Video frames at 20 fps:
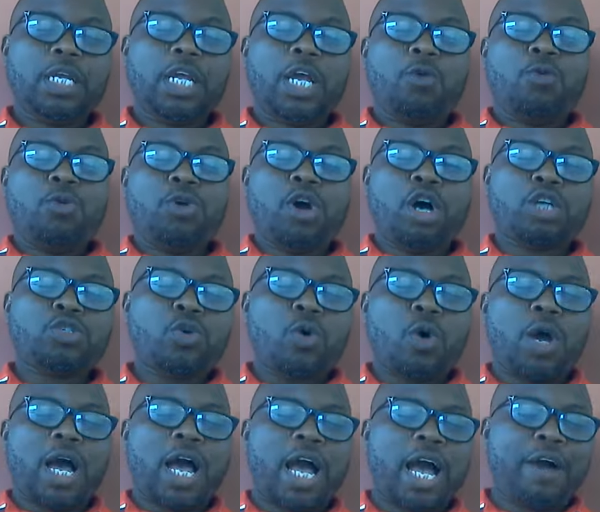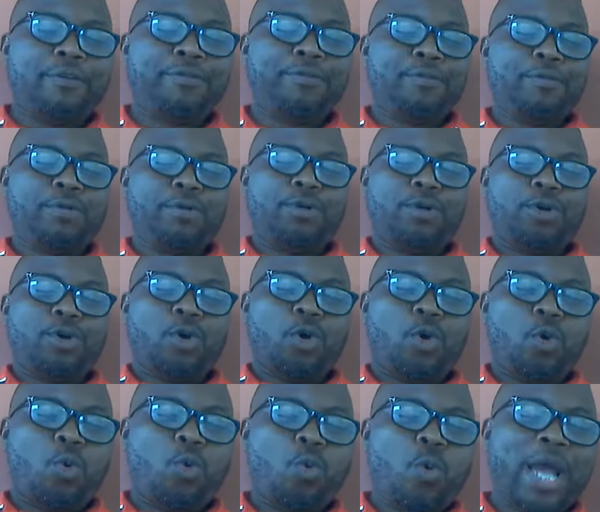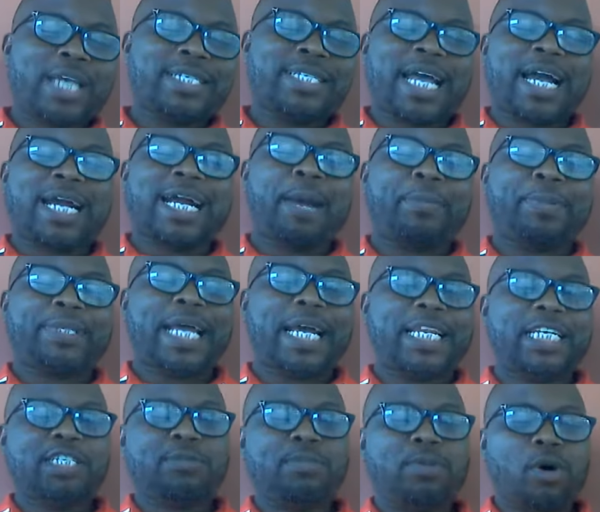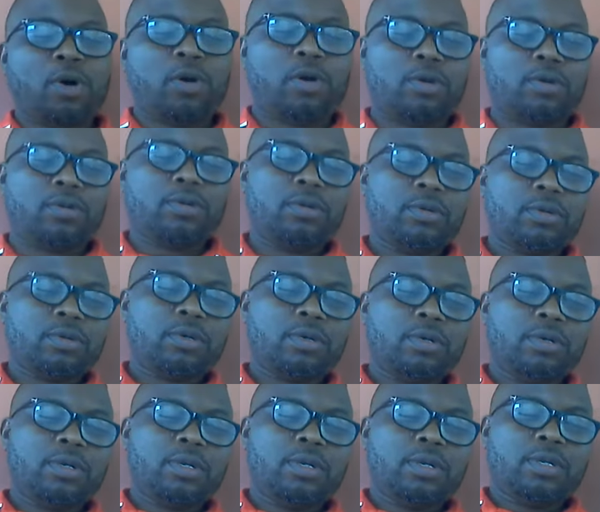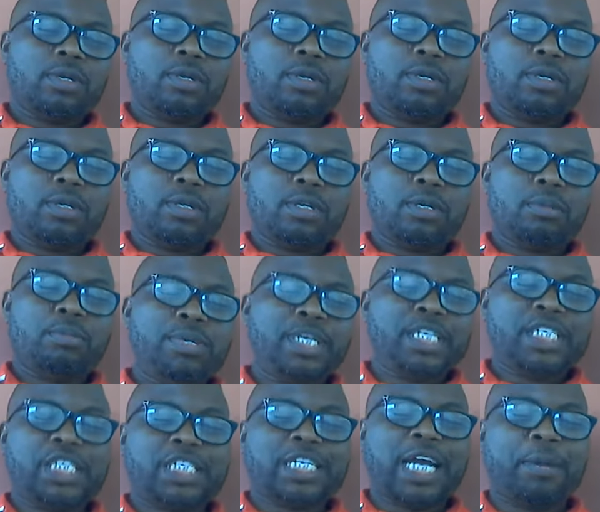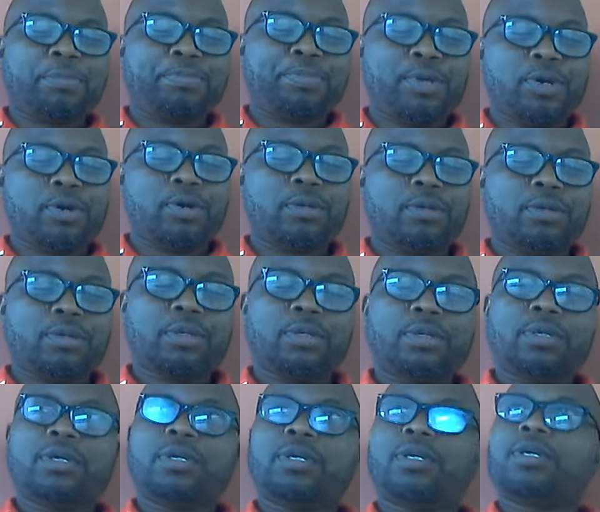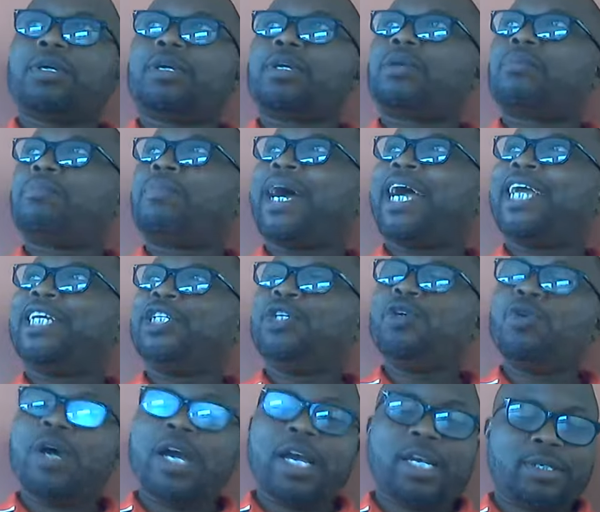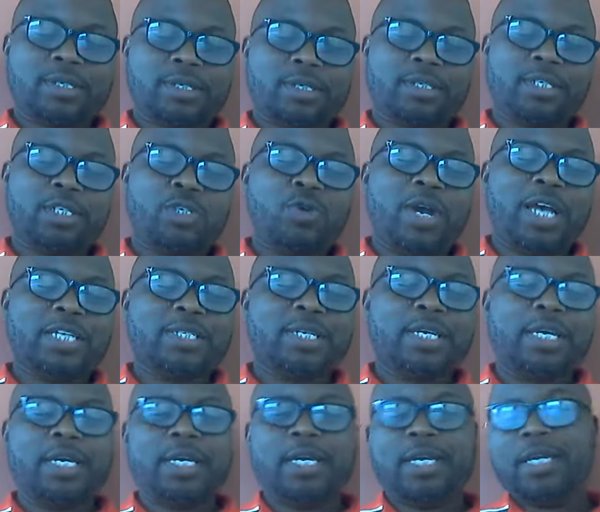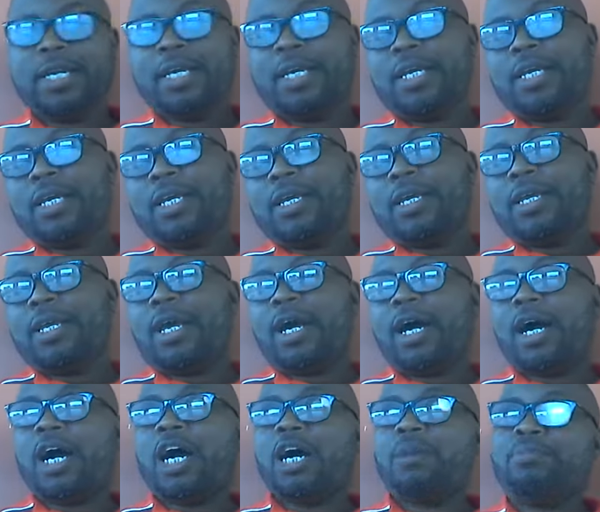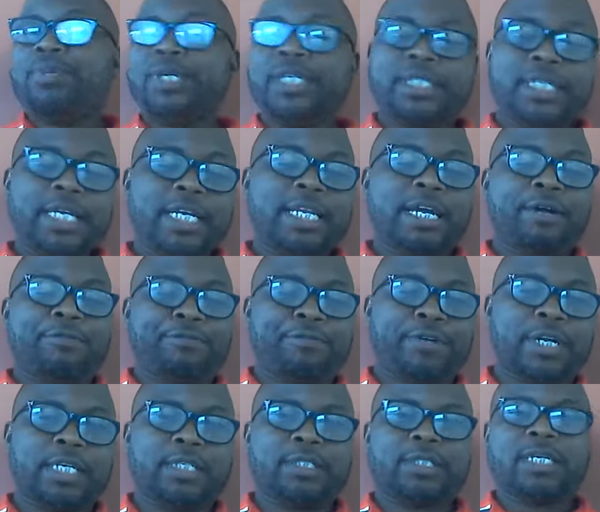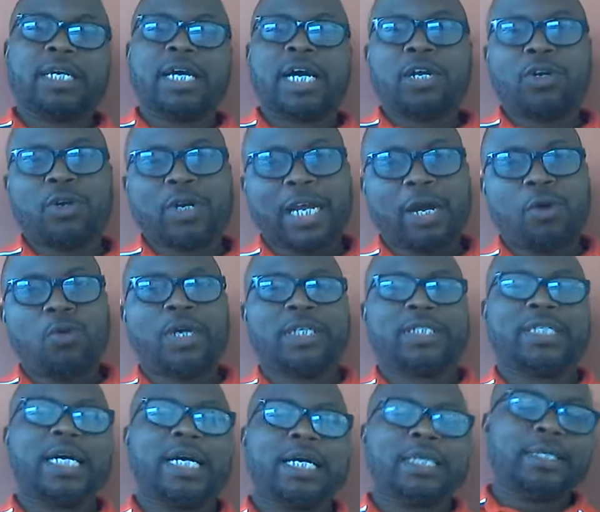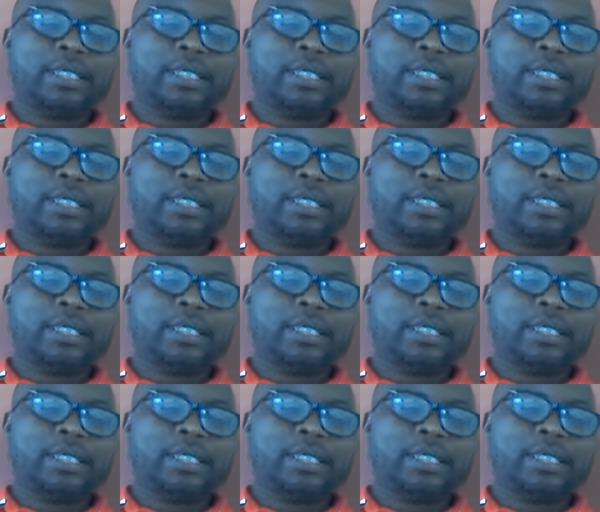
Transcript: We also have Western Capitalist Bloc being championed by USA, Britain and France, and other Western